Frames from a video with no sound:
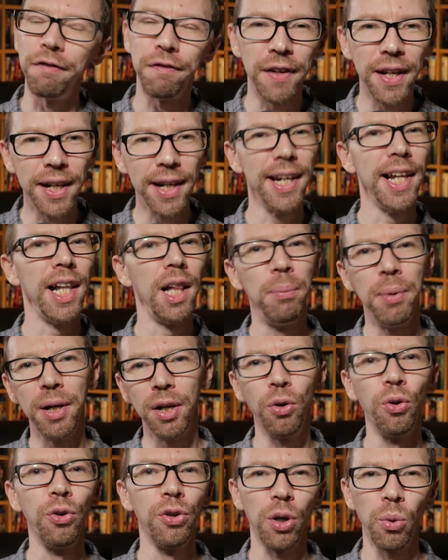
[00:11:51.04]
feel a little
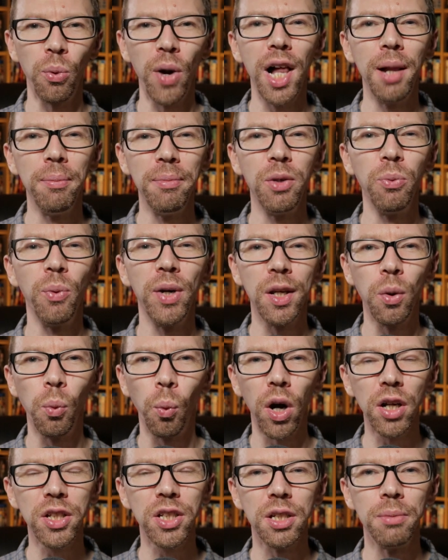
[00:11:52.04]
bit underwhelming when you
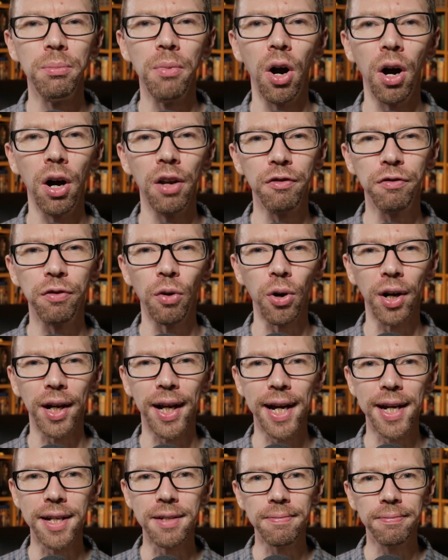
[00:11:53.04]
watch them on
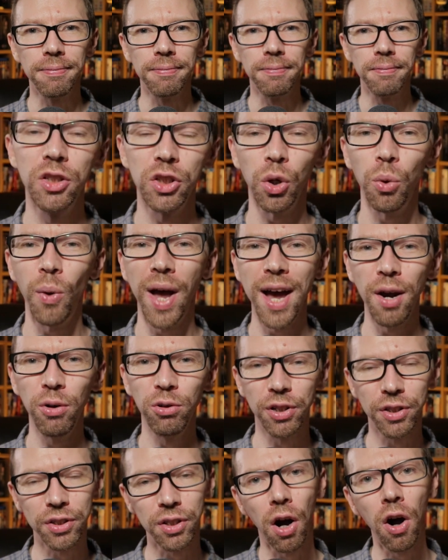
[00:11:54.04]
4K. So
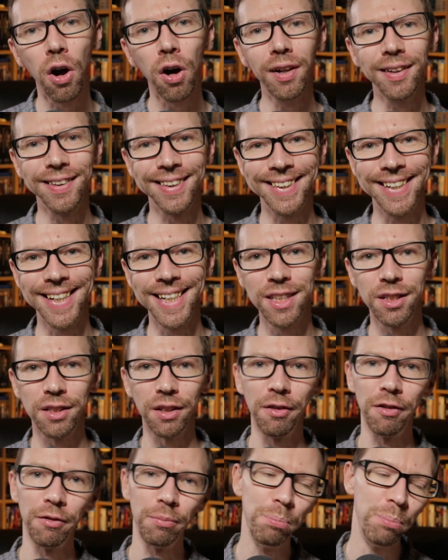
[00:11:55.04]
how does all this
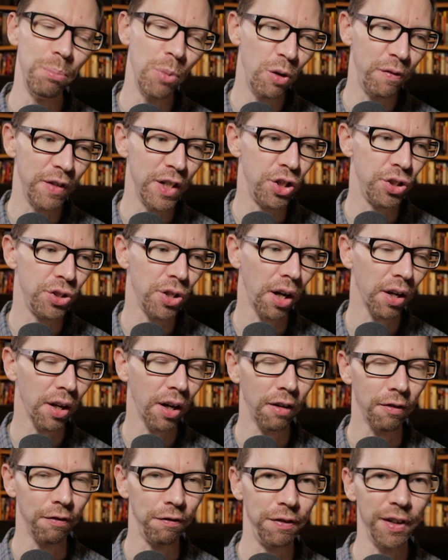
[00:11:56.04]
movie shot
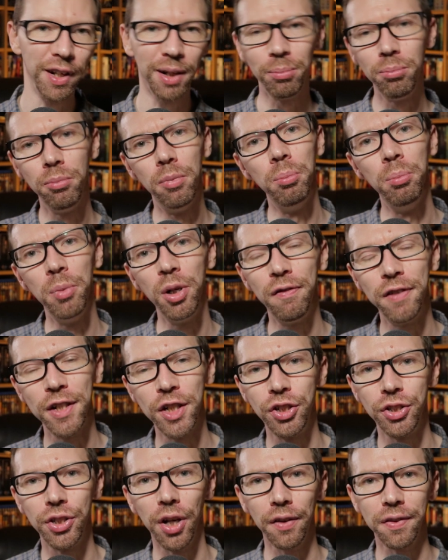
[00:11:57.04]
on film,
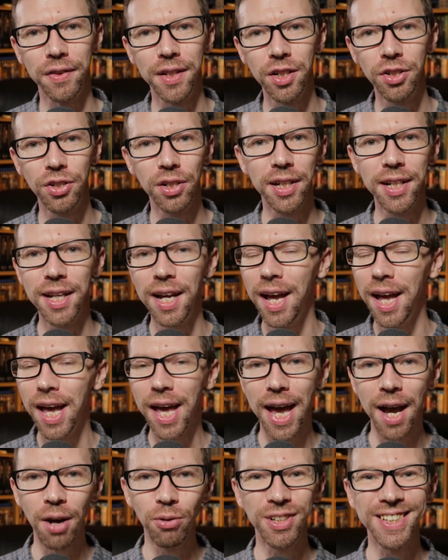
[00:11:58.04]
movie shot digitally,
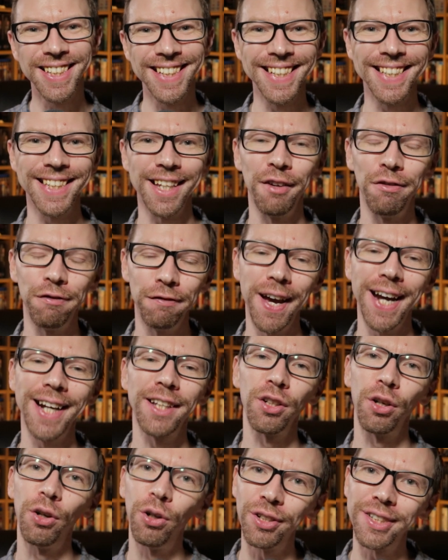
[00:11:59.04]
how does this
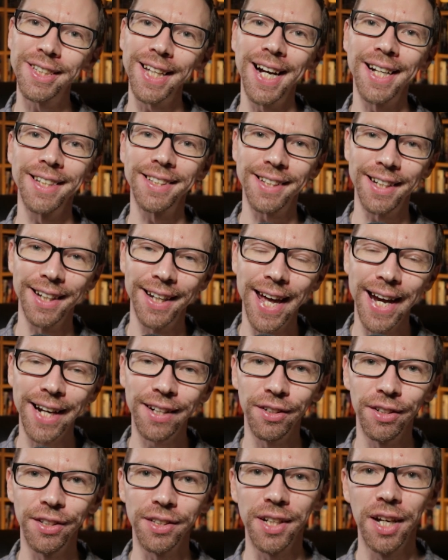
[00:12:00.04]
affect us as
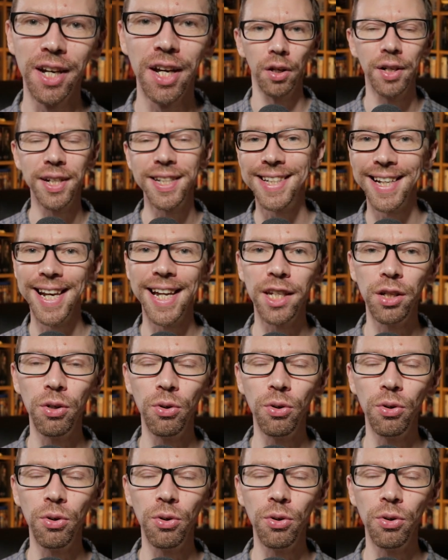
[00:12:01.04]
collectors? I need to let